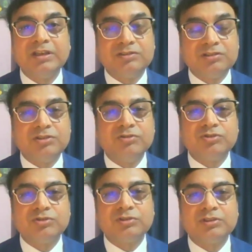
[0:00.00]

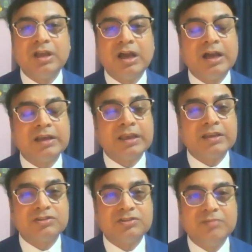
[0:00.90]
institutions are
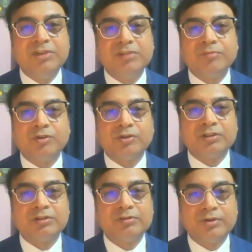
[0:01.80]
extremely
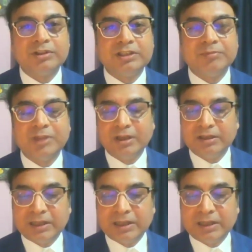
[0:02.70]
important for them.